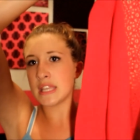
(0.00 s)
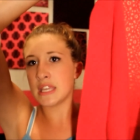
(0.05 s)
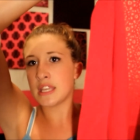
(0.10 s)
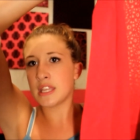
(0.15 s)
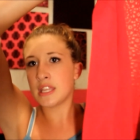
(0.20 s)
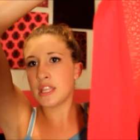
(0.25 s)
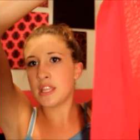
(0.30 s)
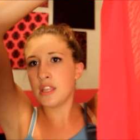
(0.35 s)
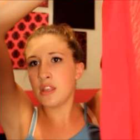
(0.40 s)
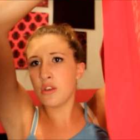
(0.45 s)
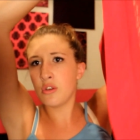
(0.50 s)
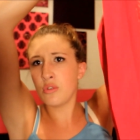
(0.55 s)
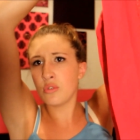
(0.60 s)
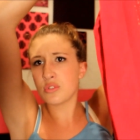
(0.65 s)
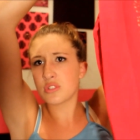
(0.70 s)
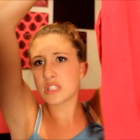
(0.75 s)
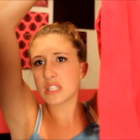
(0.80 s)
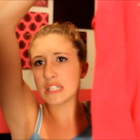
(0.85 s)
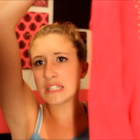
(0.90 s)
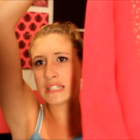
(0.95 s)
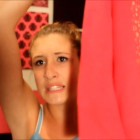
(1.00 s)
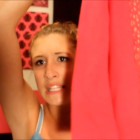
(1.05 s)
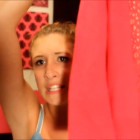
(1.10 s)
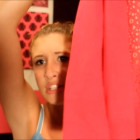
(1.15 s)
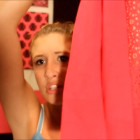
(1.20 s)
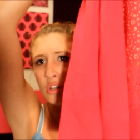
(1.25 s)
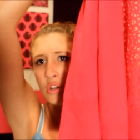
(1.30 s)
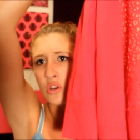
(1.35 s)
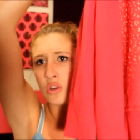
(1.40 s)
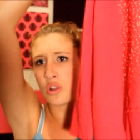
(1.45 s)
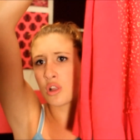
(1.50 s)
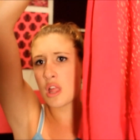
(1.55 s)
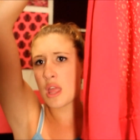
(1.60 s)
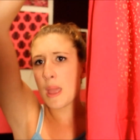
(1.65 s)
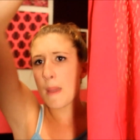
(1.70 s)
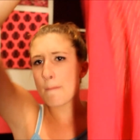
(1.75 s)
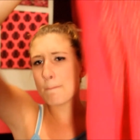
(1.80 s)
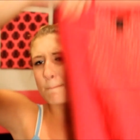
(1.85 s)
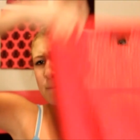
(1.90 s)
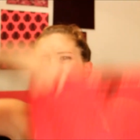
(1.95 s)
a cute little
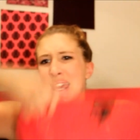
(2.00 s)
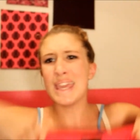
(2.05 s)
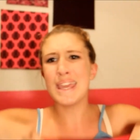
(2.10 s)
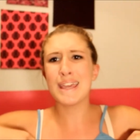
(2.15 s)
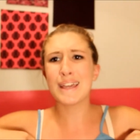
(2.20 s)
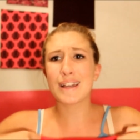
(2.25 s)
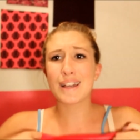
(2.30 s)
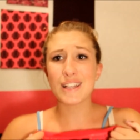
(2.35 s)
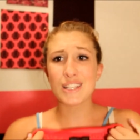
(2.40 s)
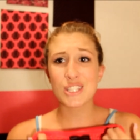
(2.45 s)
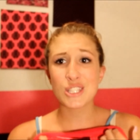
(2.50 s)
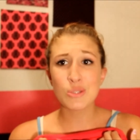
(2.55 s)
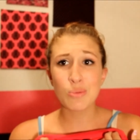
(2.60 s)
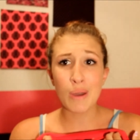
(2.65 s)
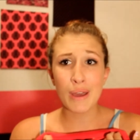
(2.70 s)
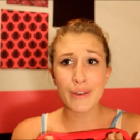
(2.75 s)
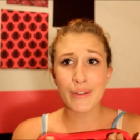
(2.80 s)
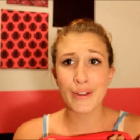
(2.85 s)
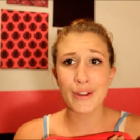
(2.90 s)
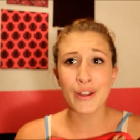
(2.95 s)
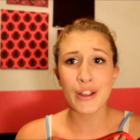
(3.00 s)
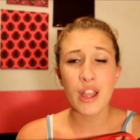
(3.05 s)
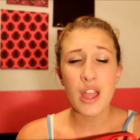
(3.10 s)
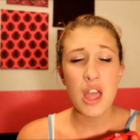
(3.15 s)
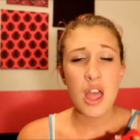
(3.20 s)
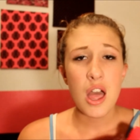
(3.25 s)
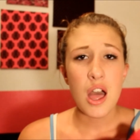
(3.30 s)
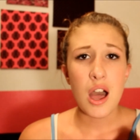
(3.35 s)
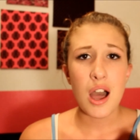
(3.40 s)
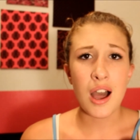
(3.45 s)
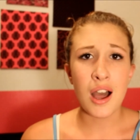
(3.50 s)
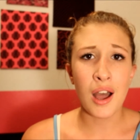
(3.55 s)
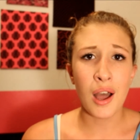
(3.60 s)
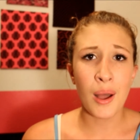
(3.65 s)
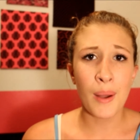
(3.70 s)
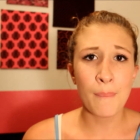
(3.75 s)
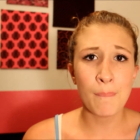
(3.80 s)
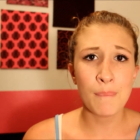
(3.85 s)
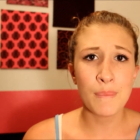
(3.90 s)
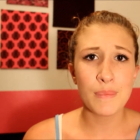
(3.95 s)
pink sweater.
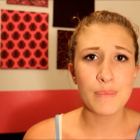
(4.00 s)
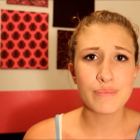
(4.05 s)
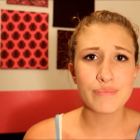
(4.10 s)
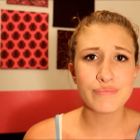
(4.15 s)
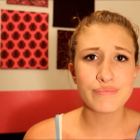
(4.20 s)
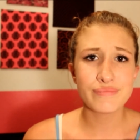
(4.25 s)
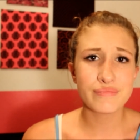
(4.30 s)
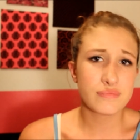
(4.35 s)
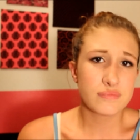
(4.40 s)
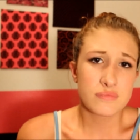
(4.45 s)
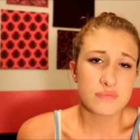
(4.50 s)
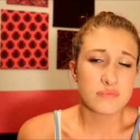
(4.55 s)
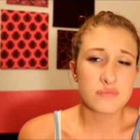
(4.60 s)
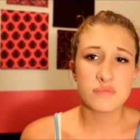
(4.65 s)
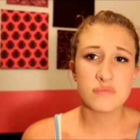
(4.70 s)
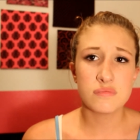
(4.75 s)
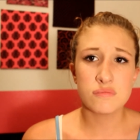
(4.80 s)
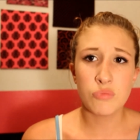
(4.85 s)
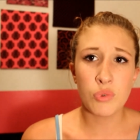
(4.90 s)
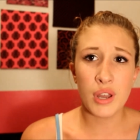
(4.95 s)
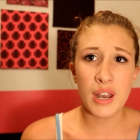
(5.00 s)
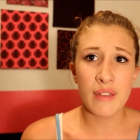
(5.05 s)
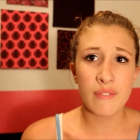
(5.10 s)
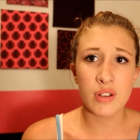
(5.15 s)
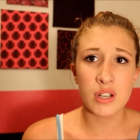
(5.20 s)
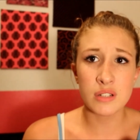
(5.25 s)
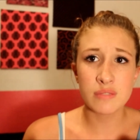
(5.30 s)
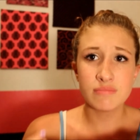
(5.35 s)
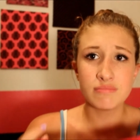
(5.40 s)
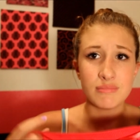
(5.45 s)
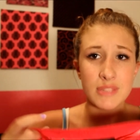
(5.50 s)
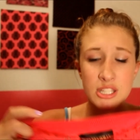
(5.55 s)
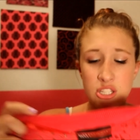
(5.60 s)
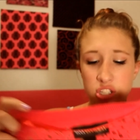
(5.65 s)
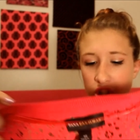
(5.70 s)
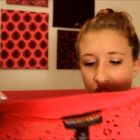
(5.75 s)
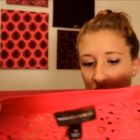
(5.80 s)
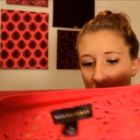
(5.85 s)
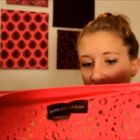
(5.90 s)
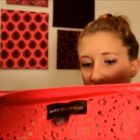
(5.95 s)
Um, whatever.
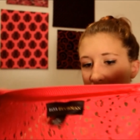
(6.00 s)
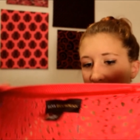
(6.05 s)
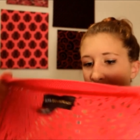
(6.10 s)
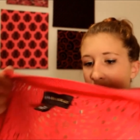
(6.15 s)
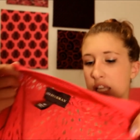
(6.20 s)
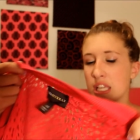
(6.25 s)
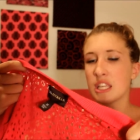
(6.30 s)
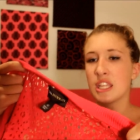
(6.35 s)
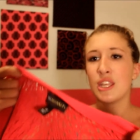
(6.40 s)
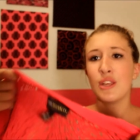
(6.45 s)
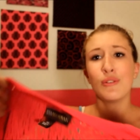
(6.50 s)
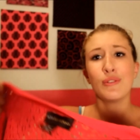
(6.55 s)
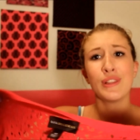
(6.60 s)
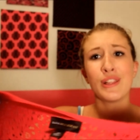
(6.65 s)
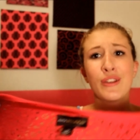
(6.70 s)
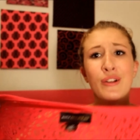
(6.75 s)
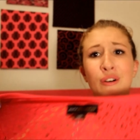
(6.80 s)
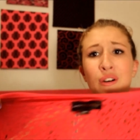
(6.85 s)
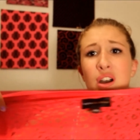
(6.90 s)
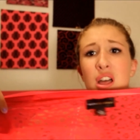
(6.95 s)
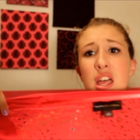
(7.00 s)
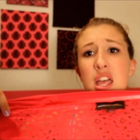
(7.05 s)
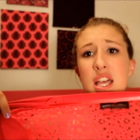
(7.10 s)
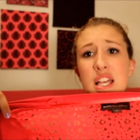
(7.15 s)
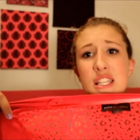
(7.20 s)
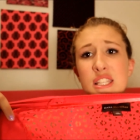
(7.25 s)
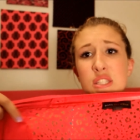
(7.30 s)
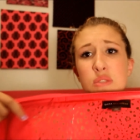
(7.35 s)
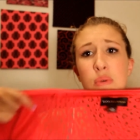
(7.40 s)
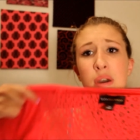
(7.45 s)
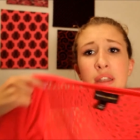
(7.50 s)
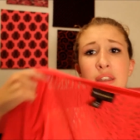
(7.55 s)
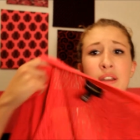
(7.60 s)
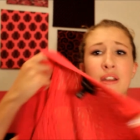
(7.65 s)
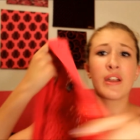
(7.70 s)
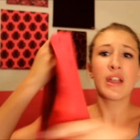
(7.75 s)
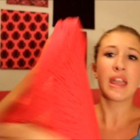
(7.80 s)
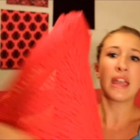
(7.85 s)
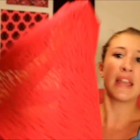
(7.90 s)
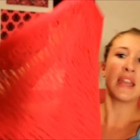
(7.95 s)
It's just like a cute little
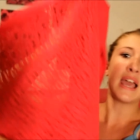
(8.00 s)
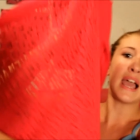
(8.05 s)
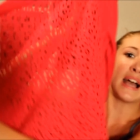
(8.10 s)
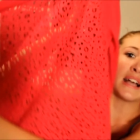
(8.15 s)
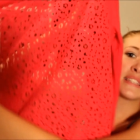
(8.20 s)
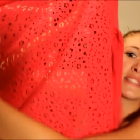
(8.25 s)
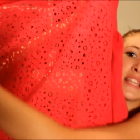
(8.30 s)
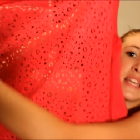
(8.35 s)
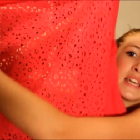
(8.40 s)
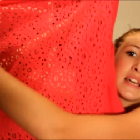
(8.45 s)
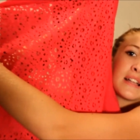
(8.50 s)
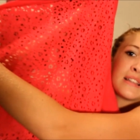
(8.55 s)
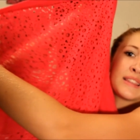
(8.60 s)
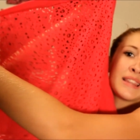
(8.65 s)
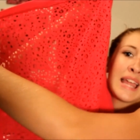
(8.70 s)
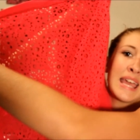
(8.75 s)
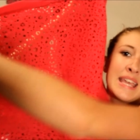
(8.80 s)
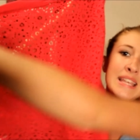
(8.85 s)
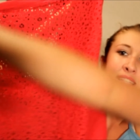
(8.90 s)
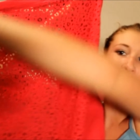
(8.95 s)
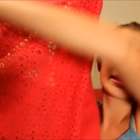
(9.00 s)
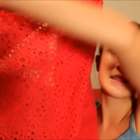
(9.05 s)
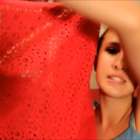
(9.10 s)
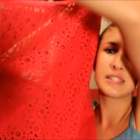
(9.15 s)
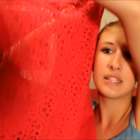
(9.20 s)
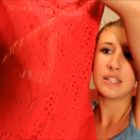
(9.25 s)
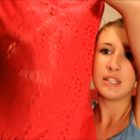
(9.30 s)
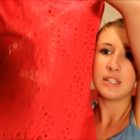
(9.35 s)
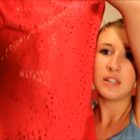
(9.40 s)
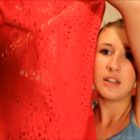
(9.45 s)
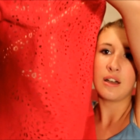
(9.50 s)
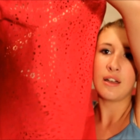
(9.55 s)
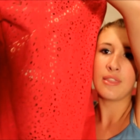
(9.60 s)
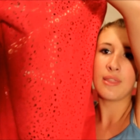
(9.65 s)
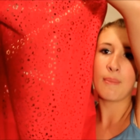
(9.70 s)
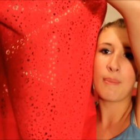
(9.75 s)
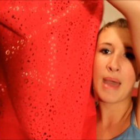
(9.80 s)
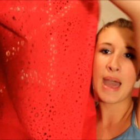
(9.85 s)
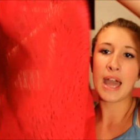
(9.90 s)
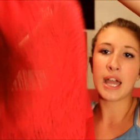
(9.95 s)
sweater and it has like a lace on
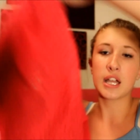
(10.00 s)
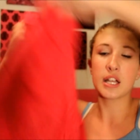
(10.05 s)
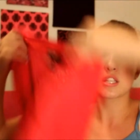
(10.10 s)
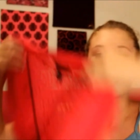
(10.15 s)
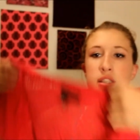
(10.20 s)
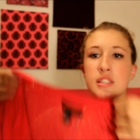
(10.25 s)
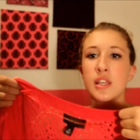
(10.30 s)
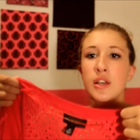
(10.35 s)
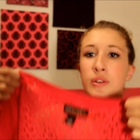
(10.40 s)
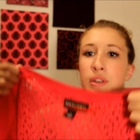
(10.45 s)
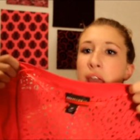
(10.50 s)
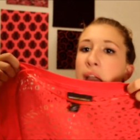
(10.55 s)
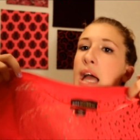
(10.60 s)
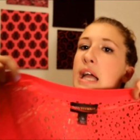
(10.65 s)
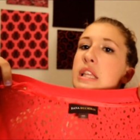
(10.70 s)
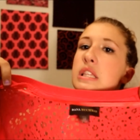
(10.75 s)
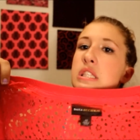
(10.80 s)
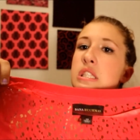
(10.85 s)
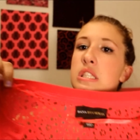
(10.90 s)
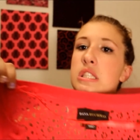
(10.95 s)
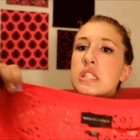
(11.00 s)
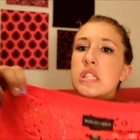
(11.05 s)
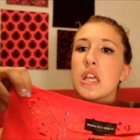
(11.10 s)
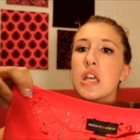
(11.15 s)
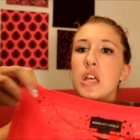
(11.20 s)
the back. So yeah, it's,